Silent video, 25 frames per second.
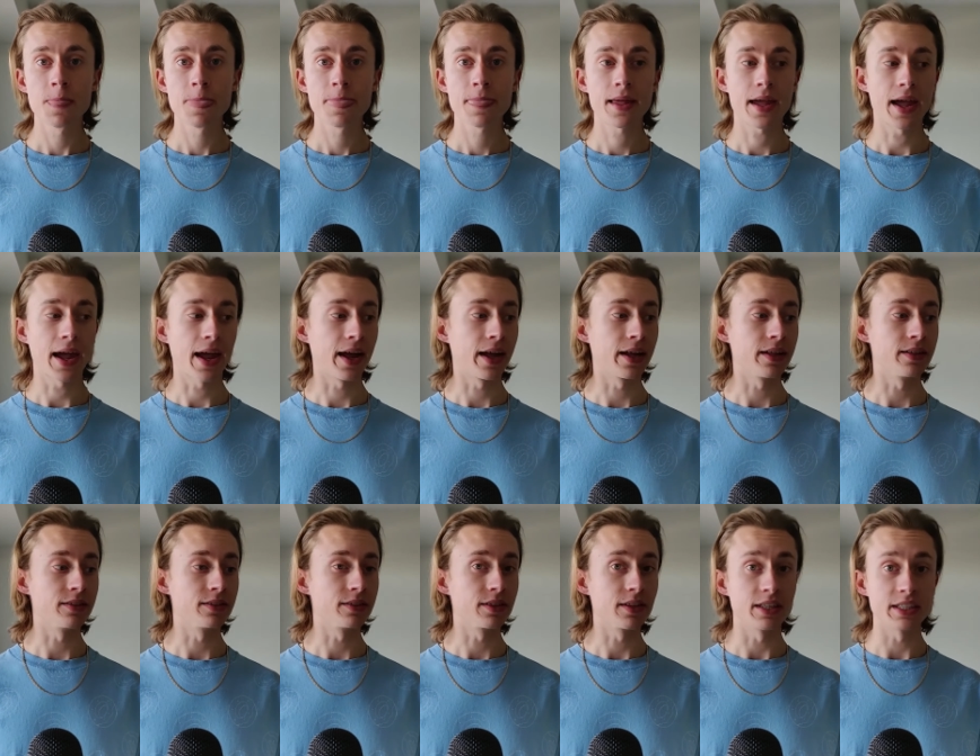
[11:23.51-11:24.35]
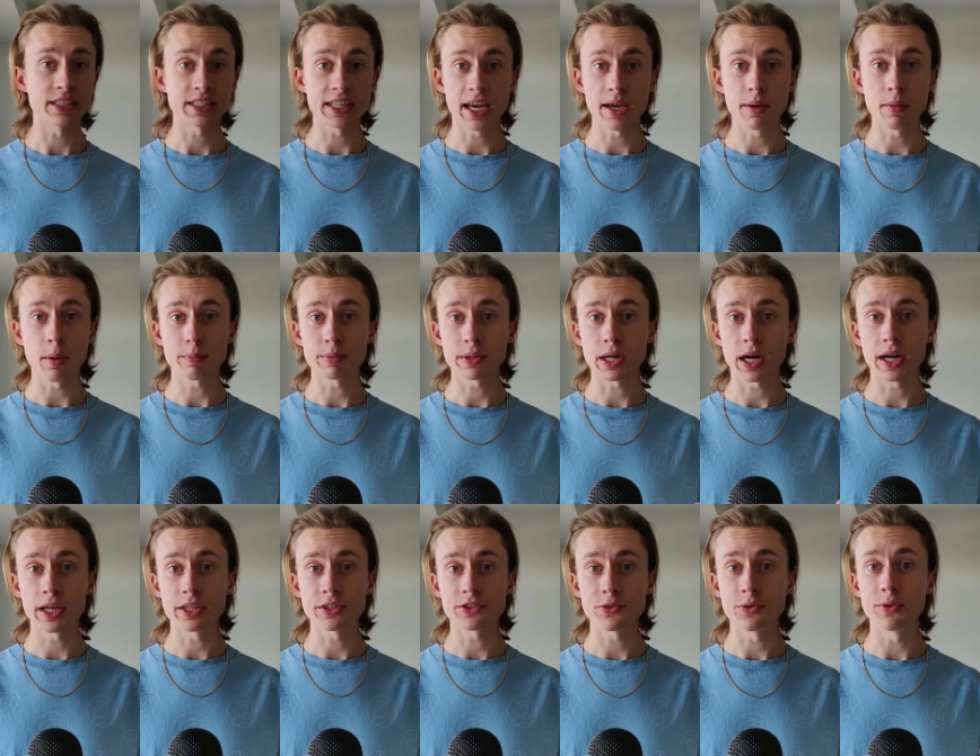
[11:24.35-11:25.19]
And the same
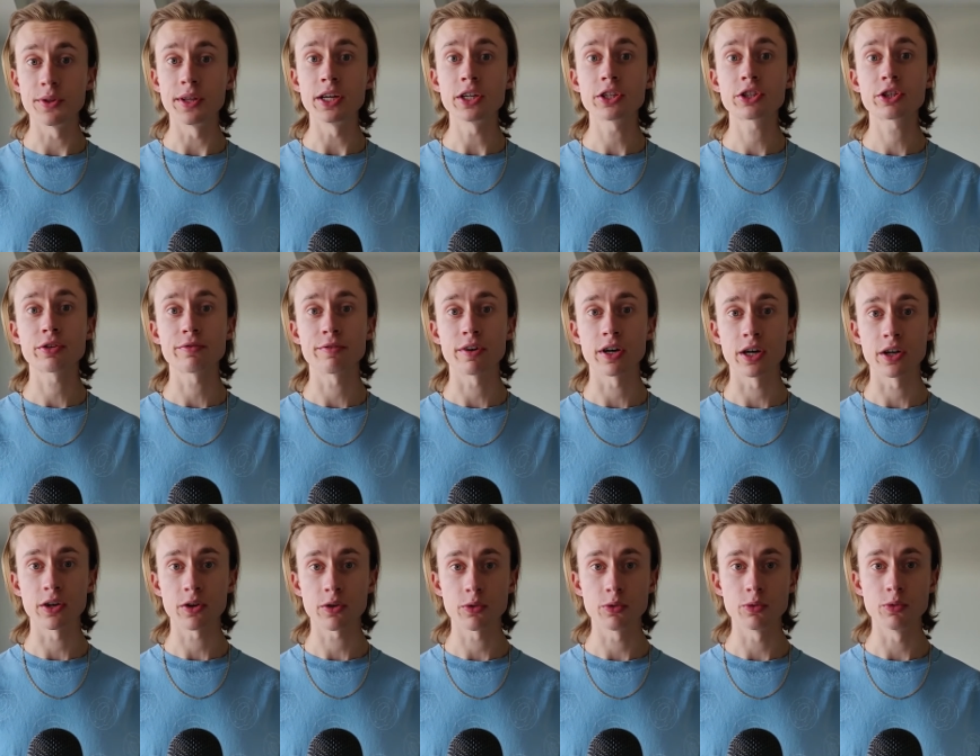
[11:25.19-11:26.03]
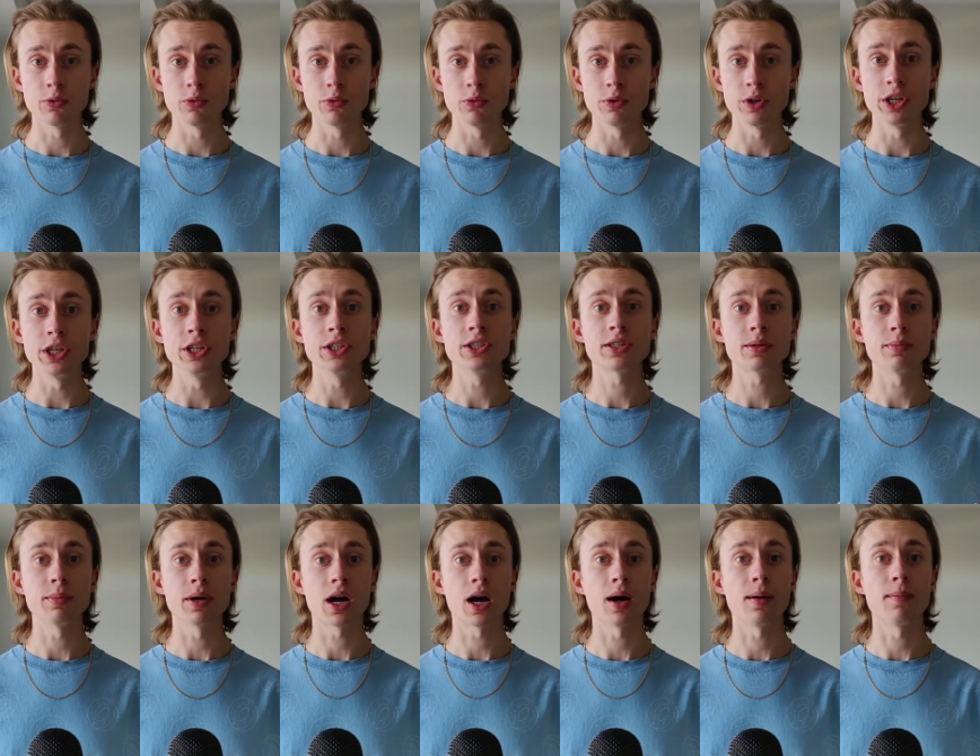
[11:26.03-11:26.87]
applies to the extrovert who needs
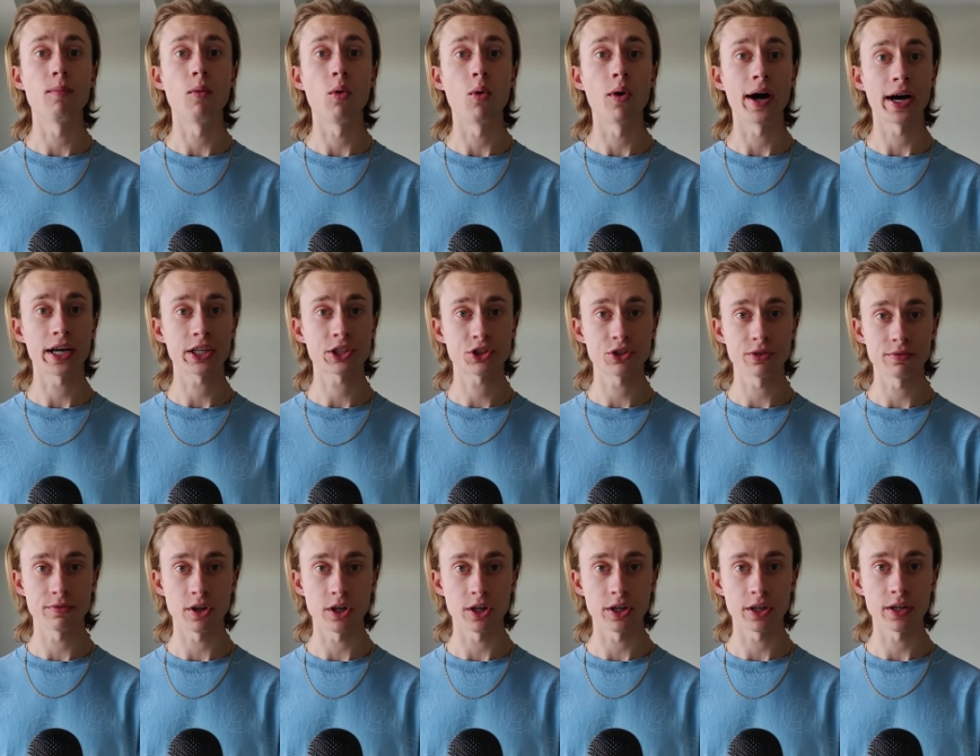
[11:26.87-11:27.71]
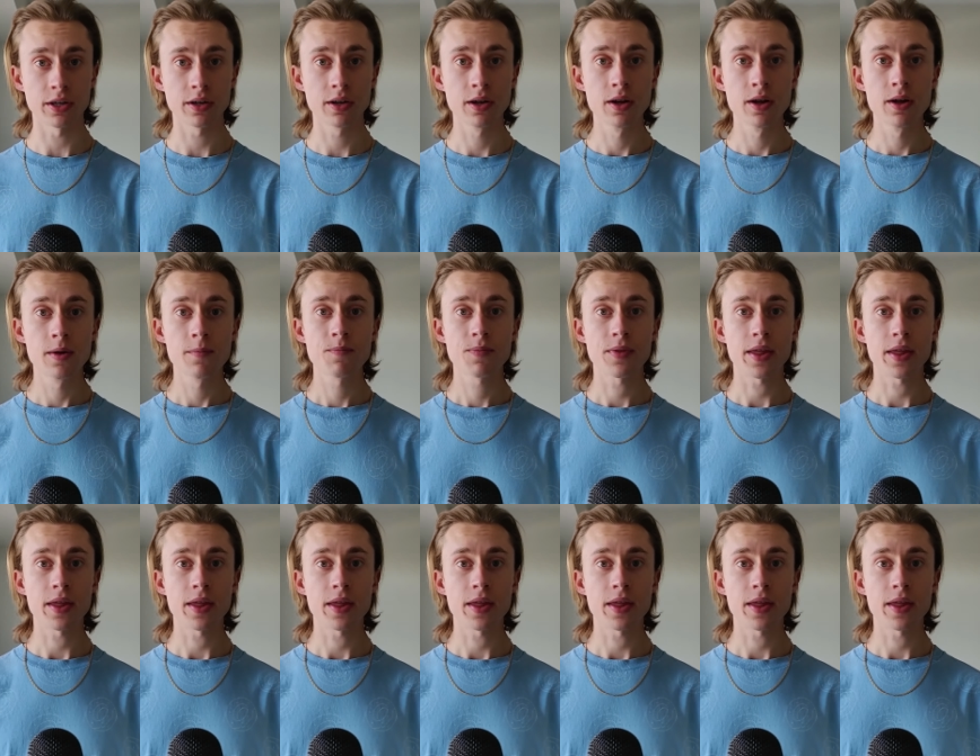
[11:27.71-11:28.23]
to become more introverted.